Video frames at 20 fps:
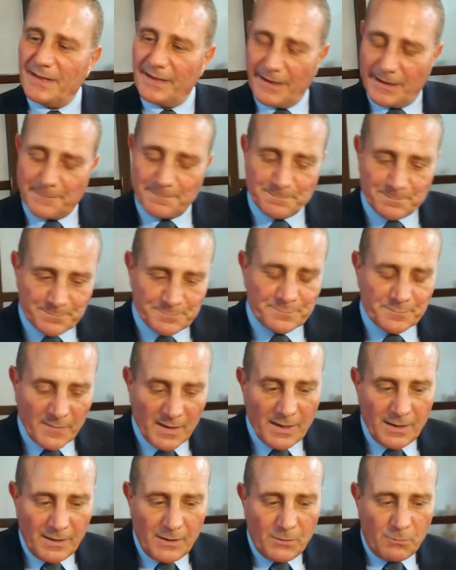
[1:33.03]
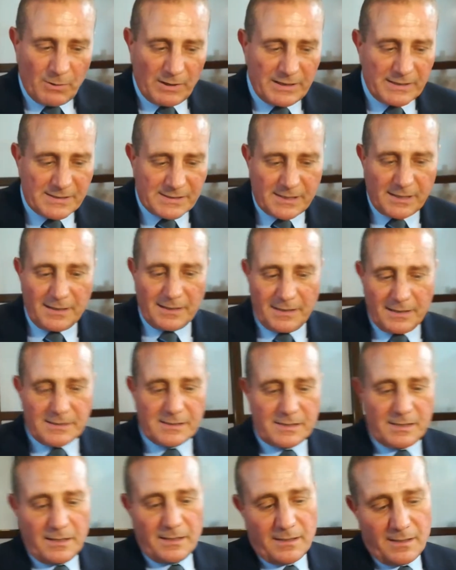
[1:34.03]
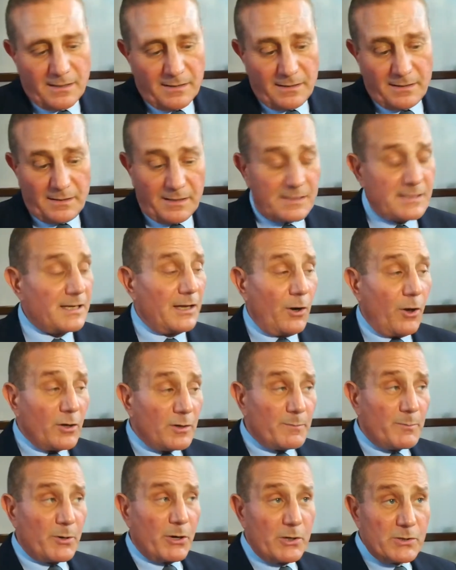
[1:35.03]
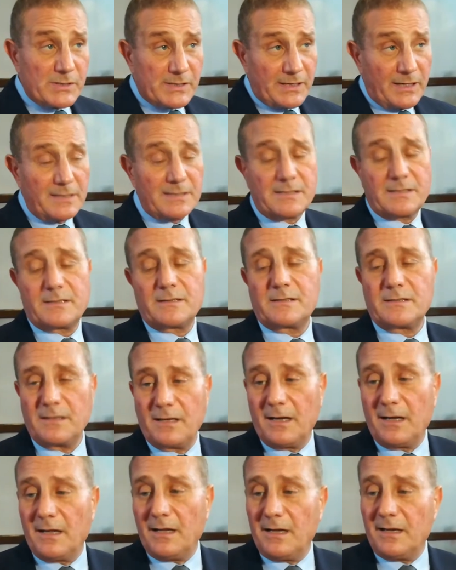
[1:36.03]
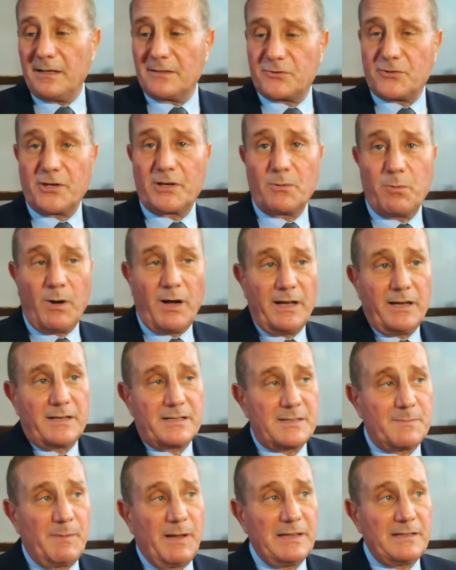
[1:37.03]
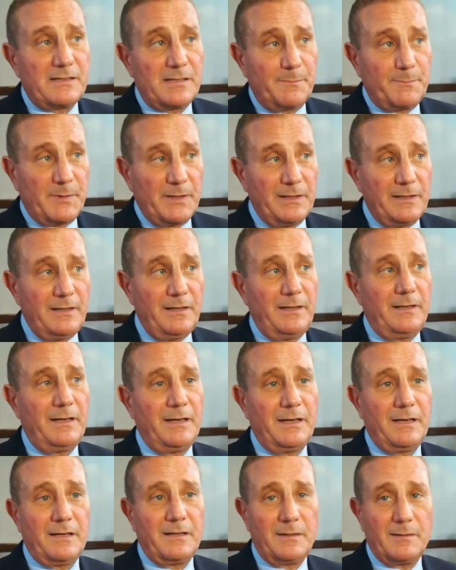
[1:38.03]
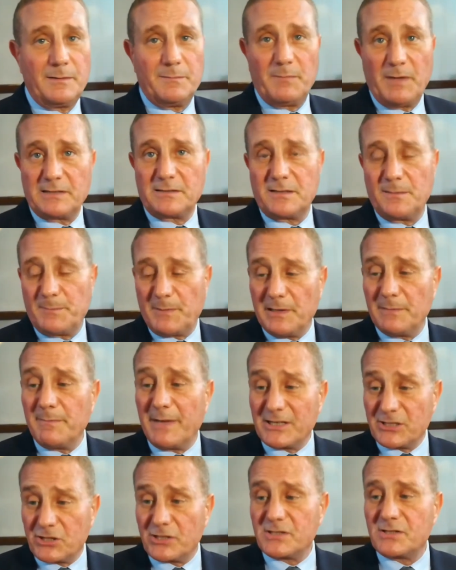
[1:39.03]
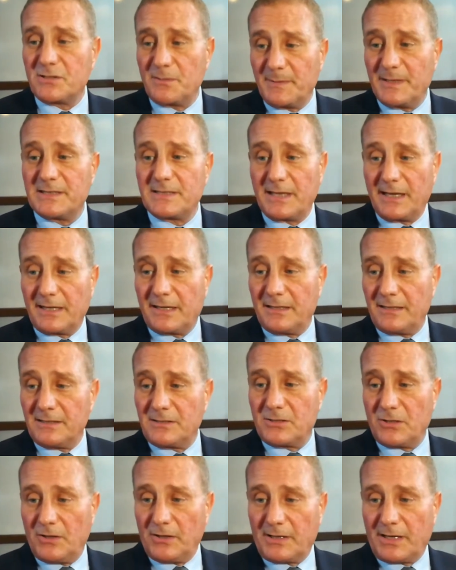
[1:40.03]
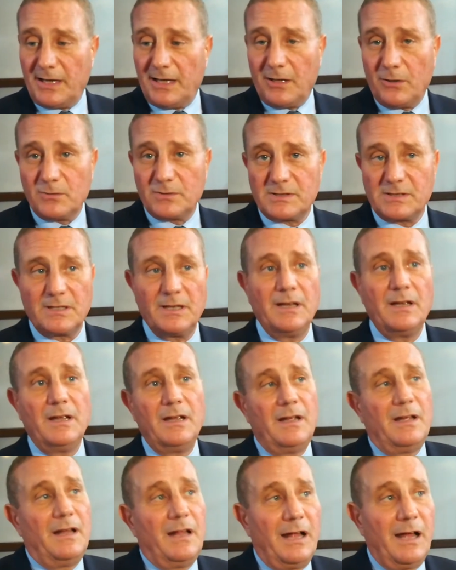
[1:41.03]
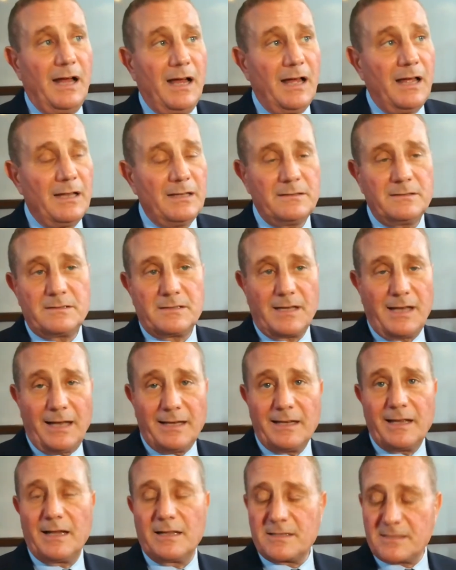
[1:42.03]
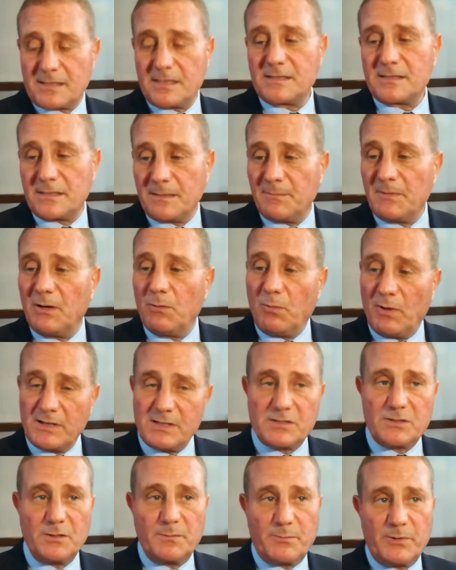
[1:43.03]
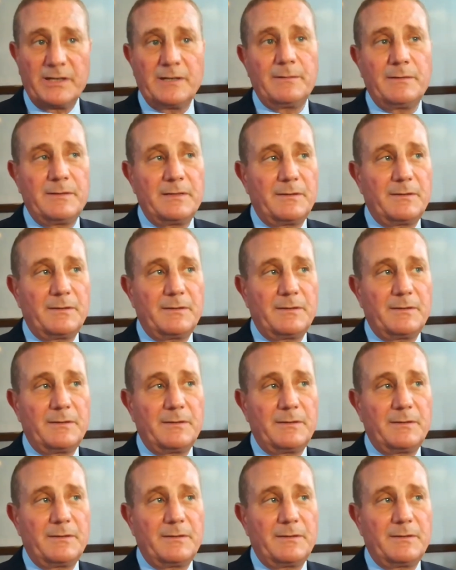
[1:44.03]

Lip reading: Yeah. Well, it's a long process. It requires multiple measures to be taken into account, and any health system that wants to bring